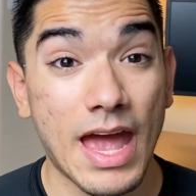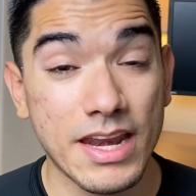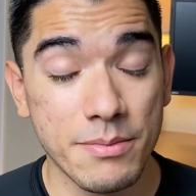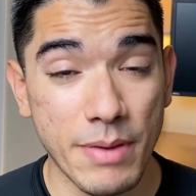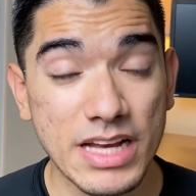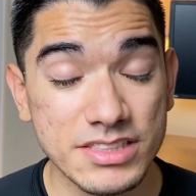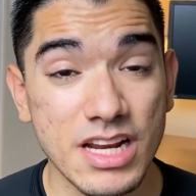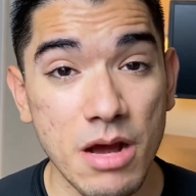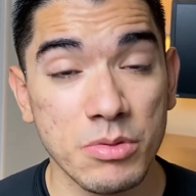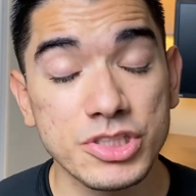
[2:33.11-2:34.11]
And imagine
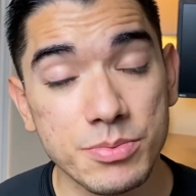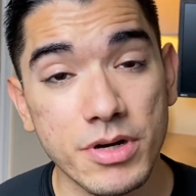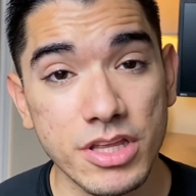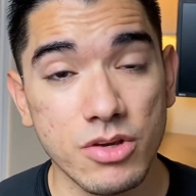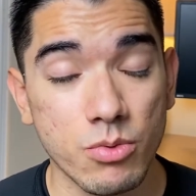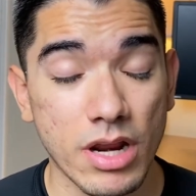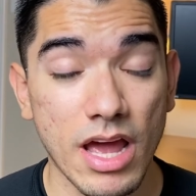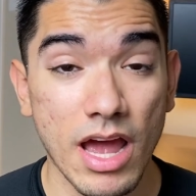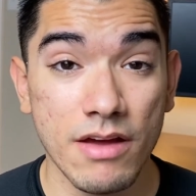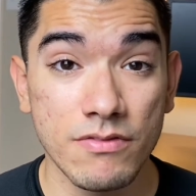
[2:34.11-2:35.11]
how much money you would
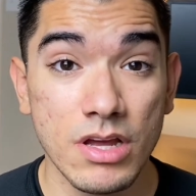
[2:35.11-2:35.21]
have